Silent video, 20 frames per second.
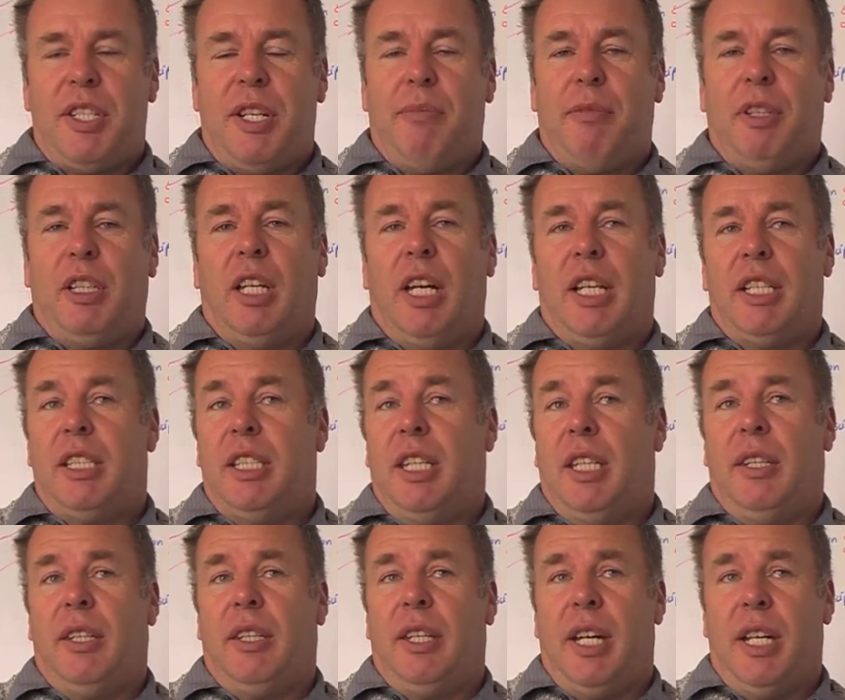something like
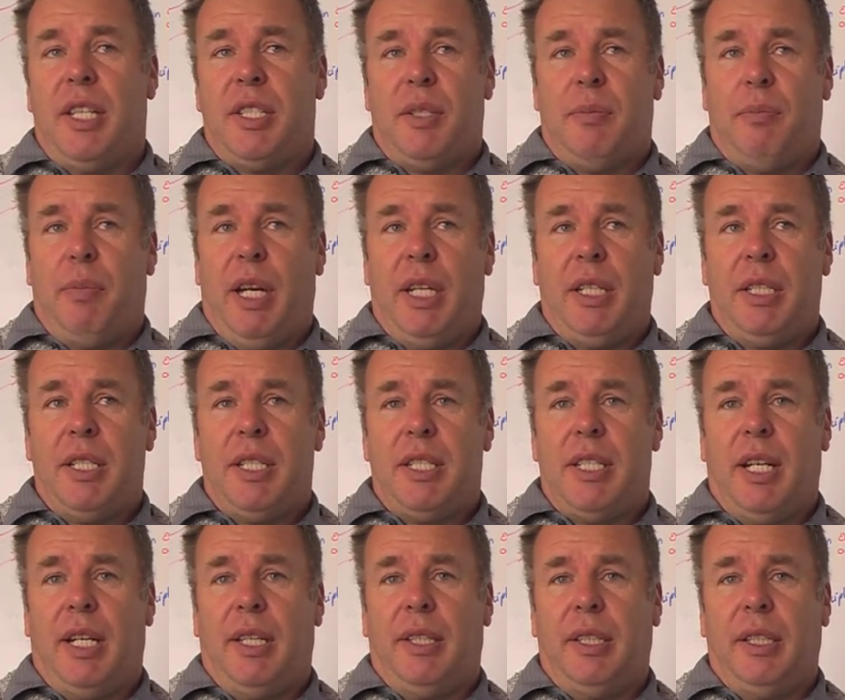10,000 patents
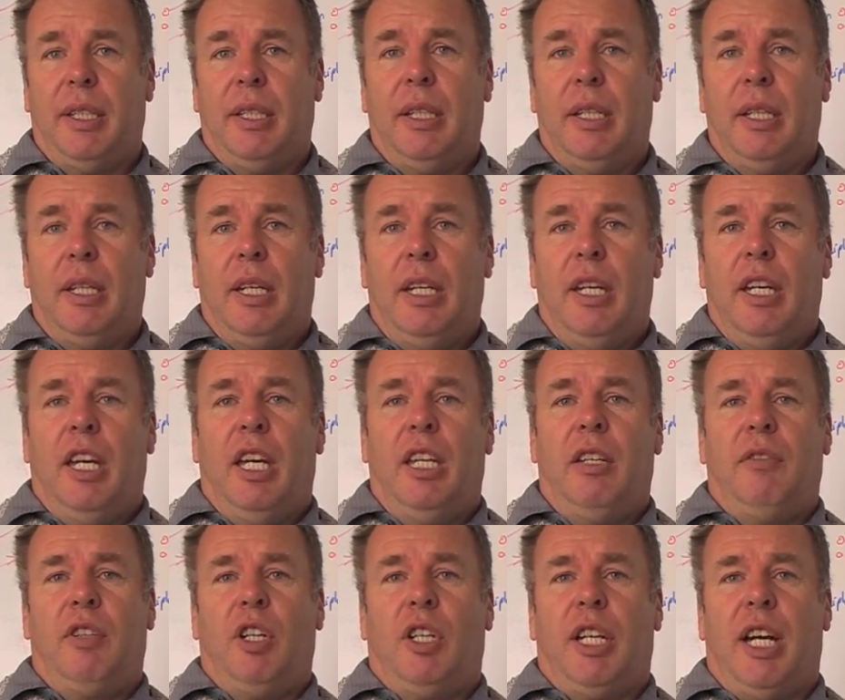out there. And
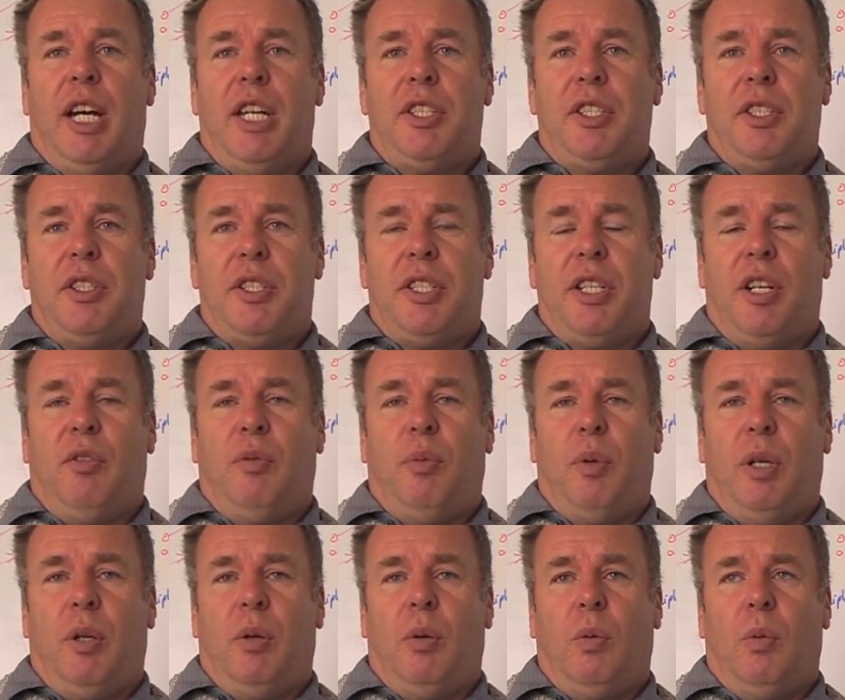you've got to ask yourself,
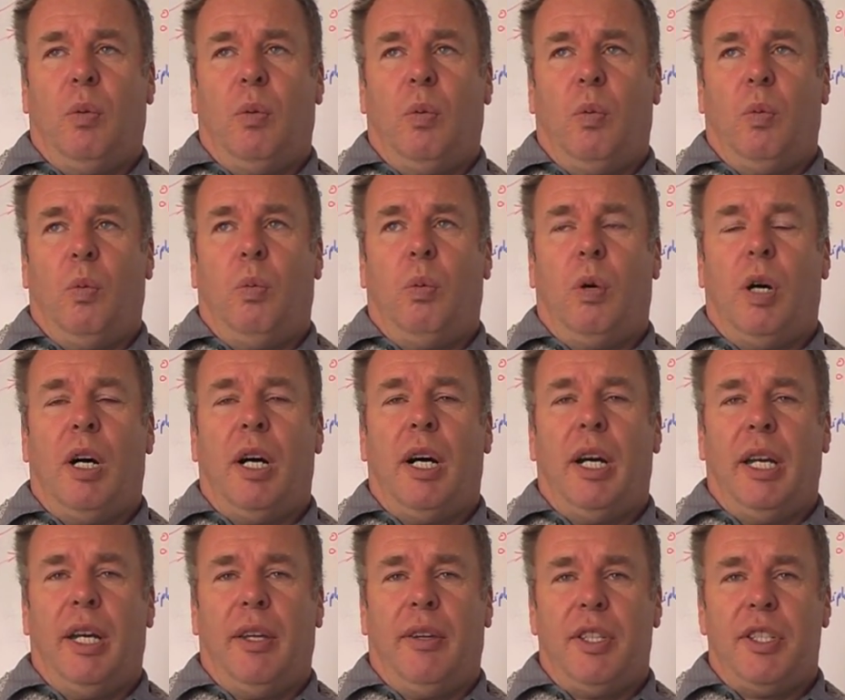well,
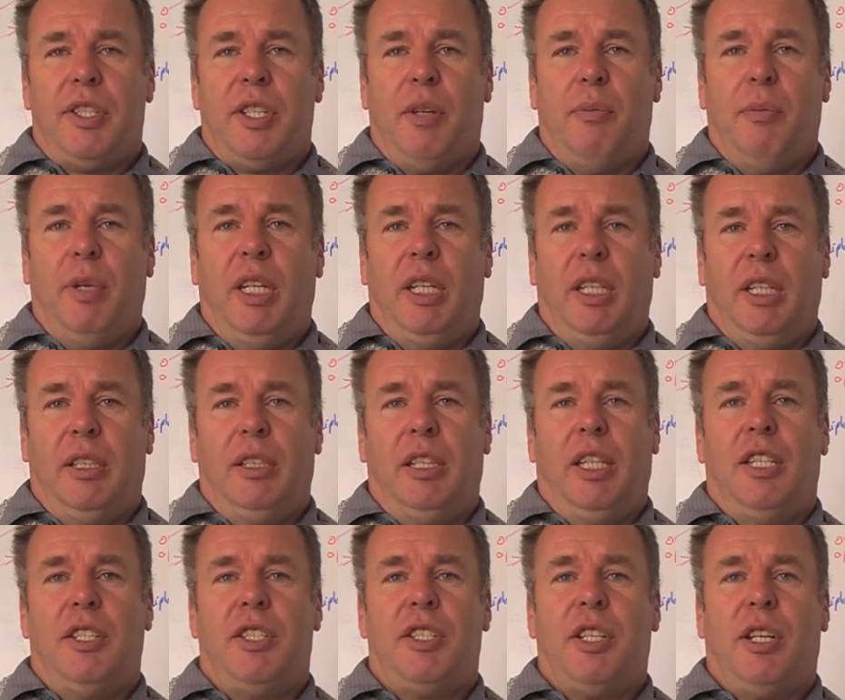why are there so many and
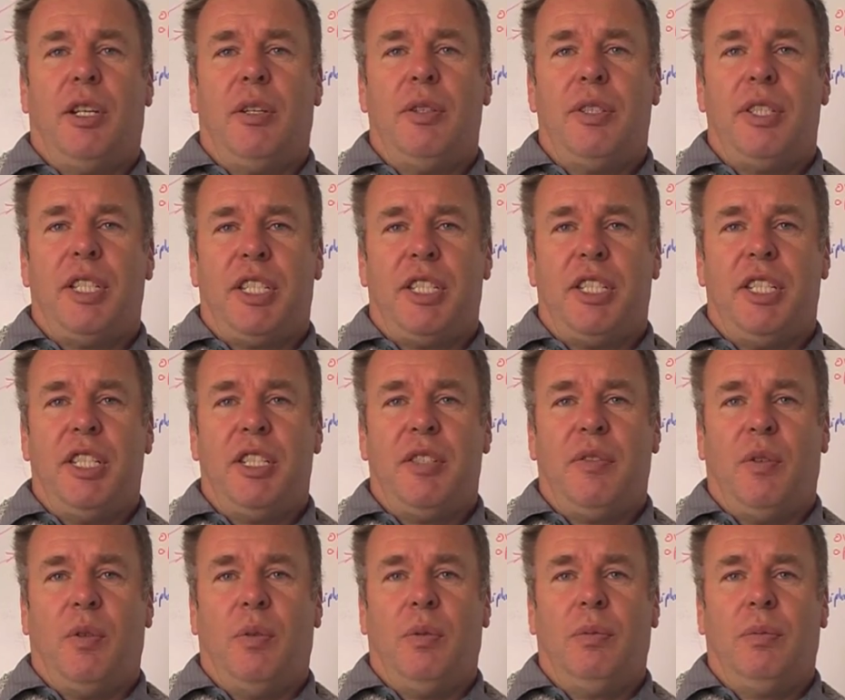yet so
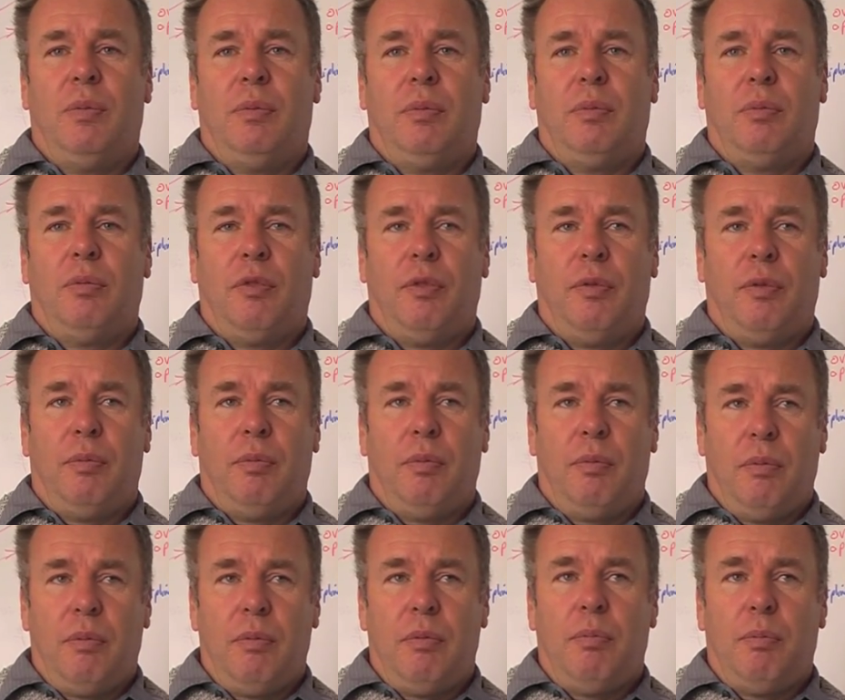successful
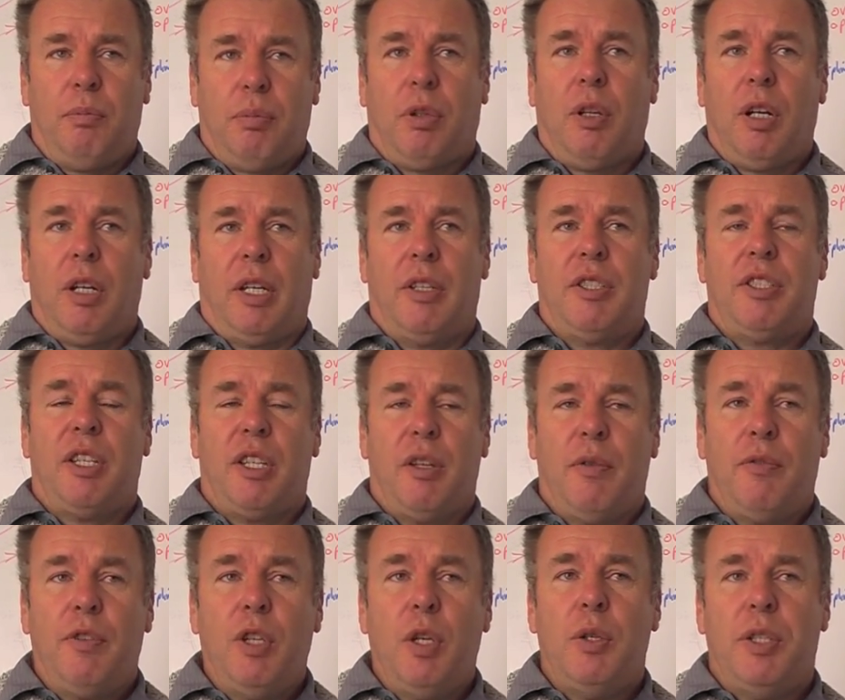products? There are a
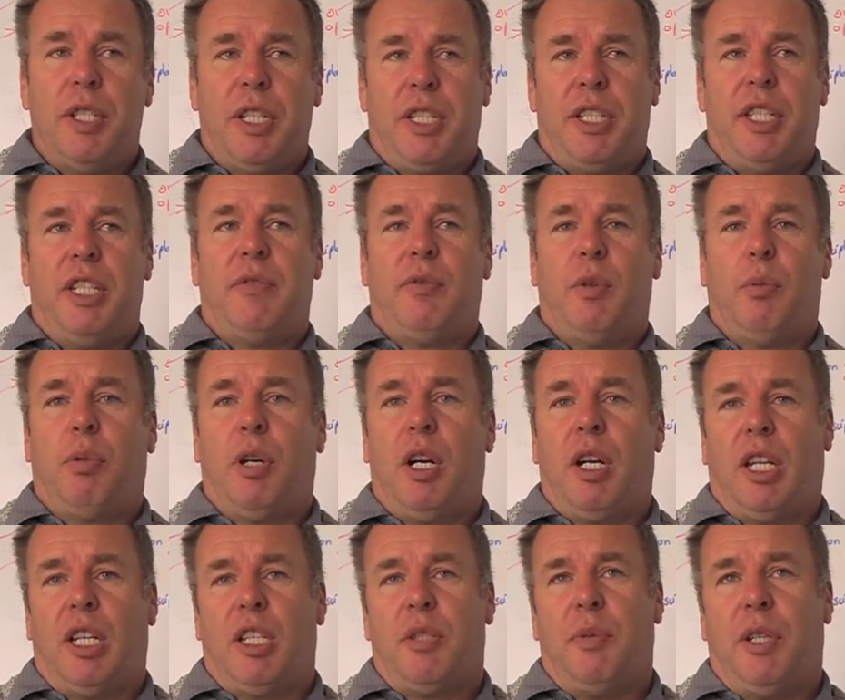few successful
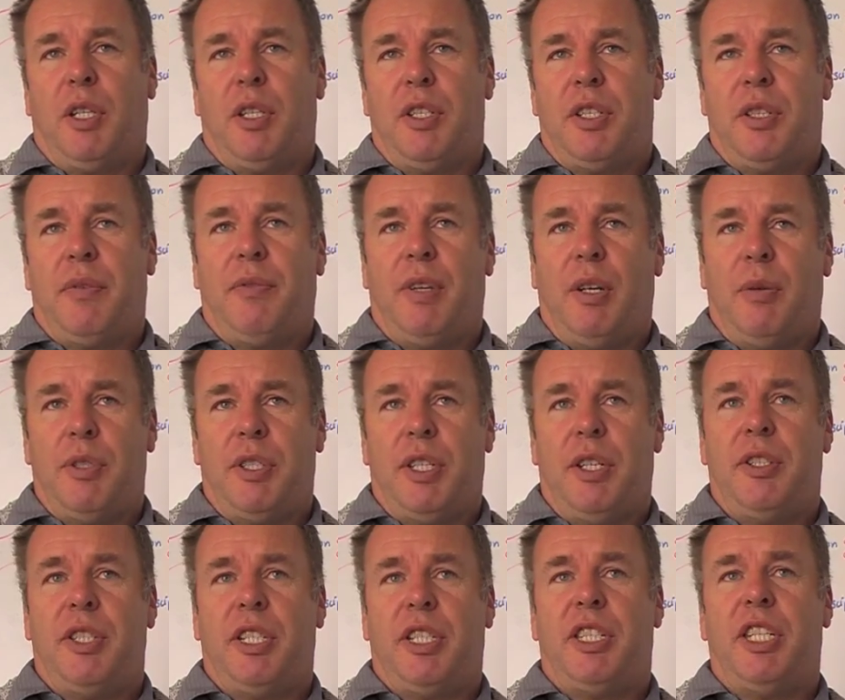products, because if they were so
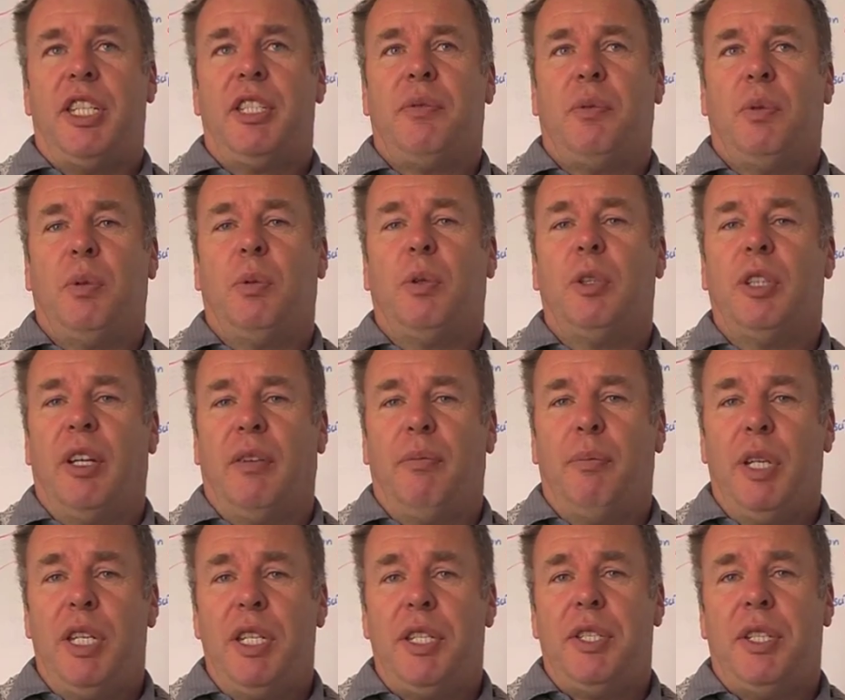successful we wouldn't have
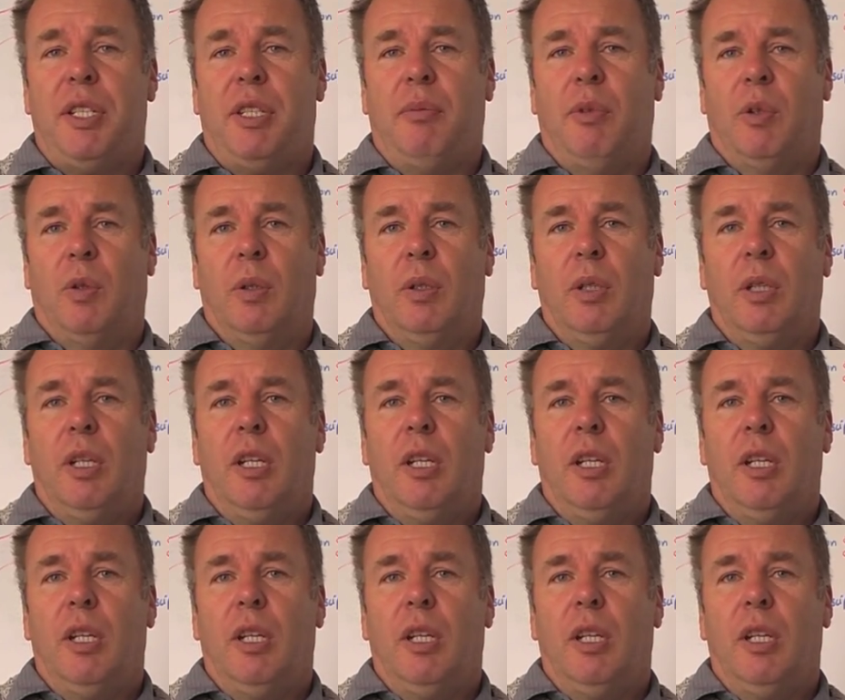pests anymore.